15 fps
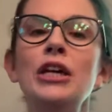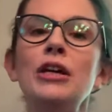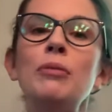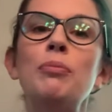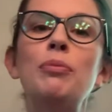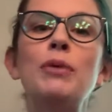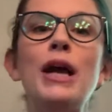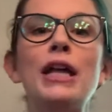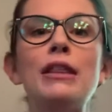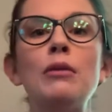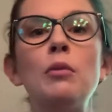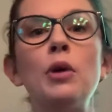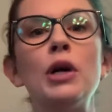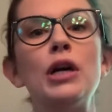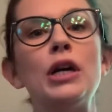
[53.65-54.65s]
breath
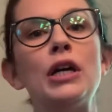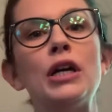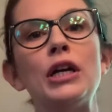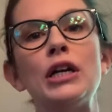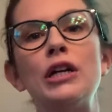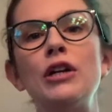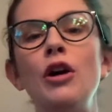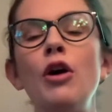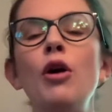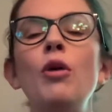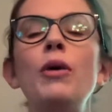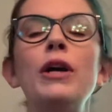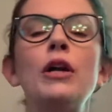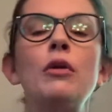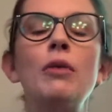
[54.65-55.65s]
work, go
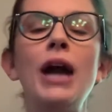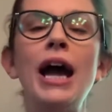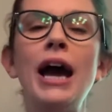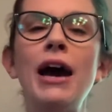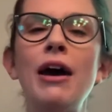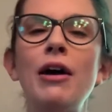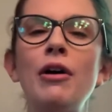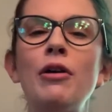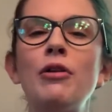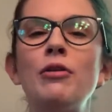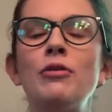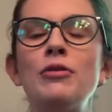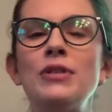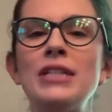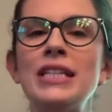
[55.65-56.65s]
and
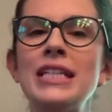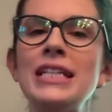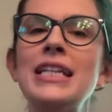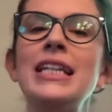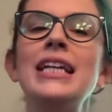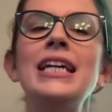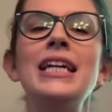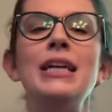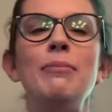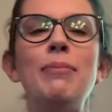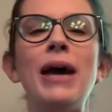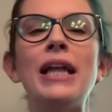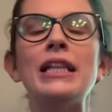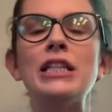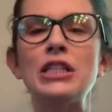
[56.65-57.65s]
ground and
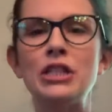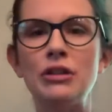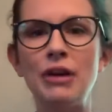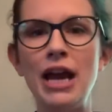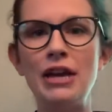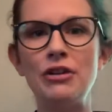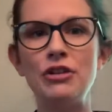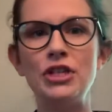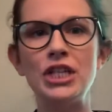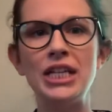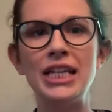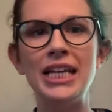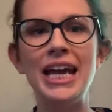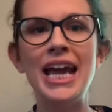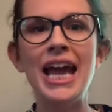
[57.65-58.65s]
balance your
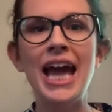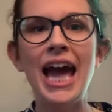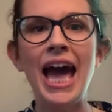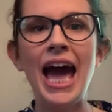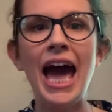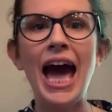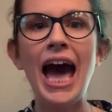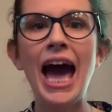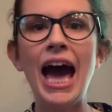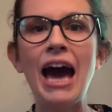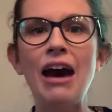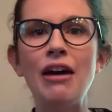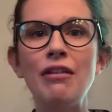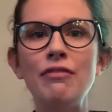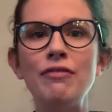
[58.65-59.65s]
energy.
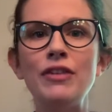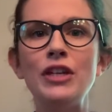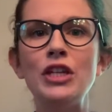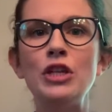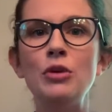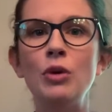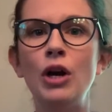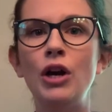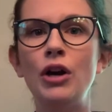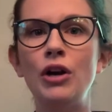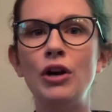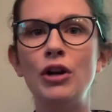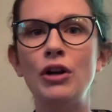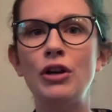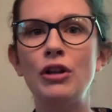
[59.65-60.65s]
Have you
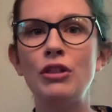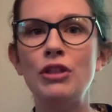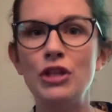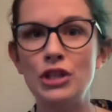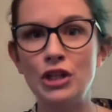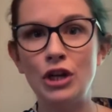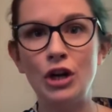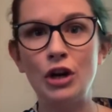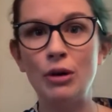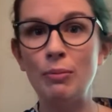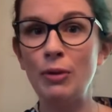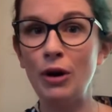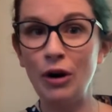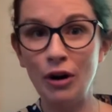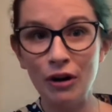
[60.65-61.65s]
heard the term
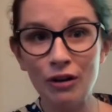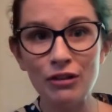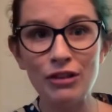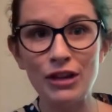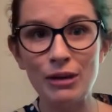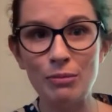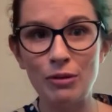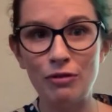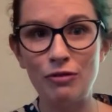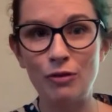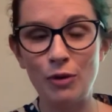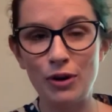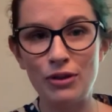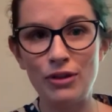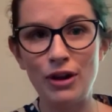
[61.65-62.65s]
earthing
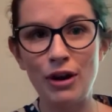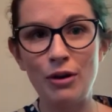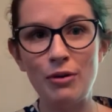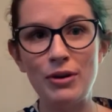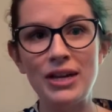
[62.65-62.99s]
before though?